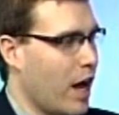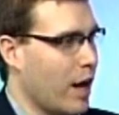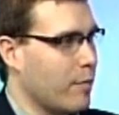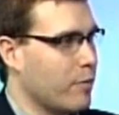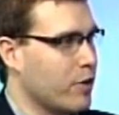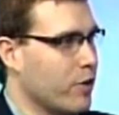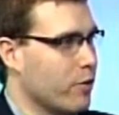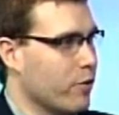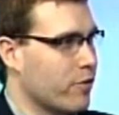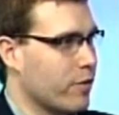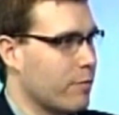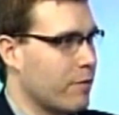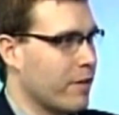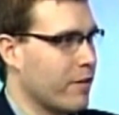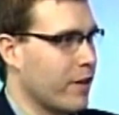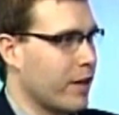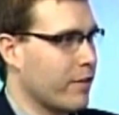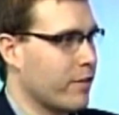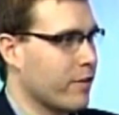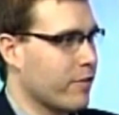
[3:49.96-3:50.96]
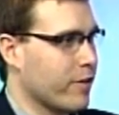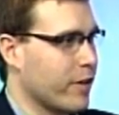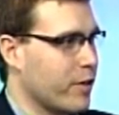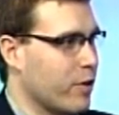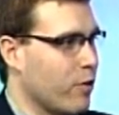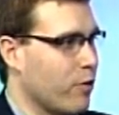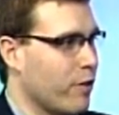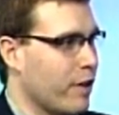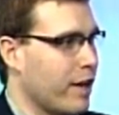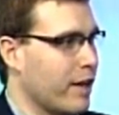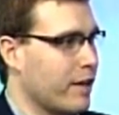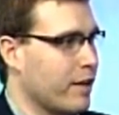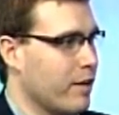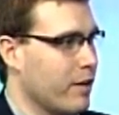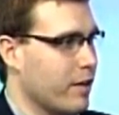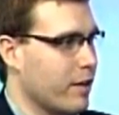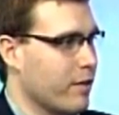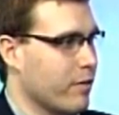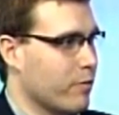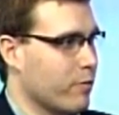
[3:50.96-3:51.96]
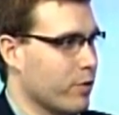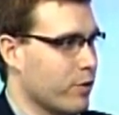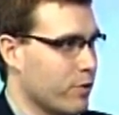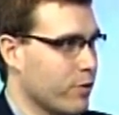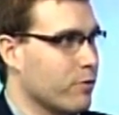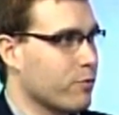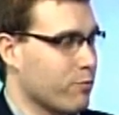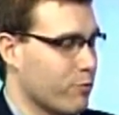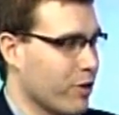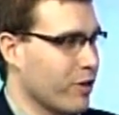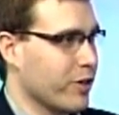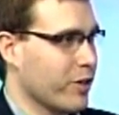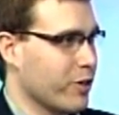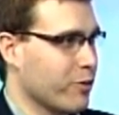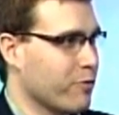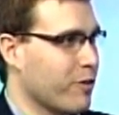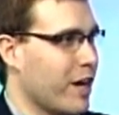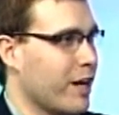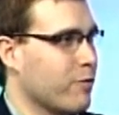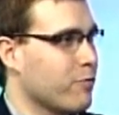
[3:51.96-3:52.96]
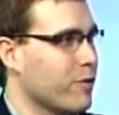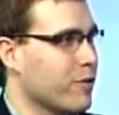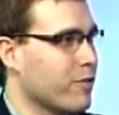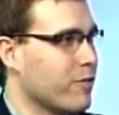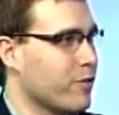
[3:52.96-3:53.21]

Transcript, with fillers: time to do something like this, I know that you, really, you're right.